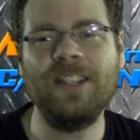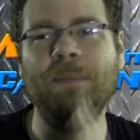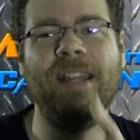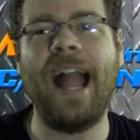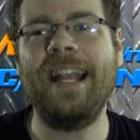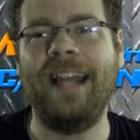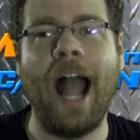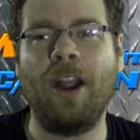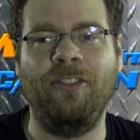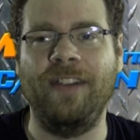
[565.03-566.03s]
some of the
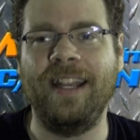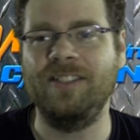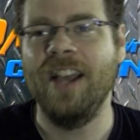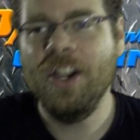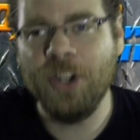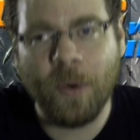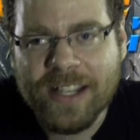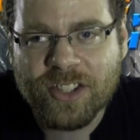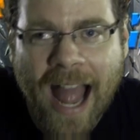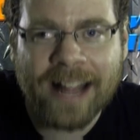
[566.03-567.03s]
iconography, because you know
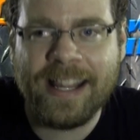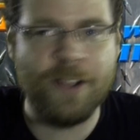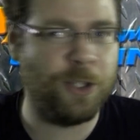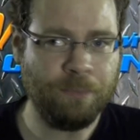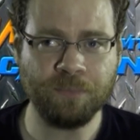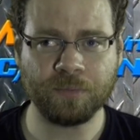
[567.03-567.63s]
he's got this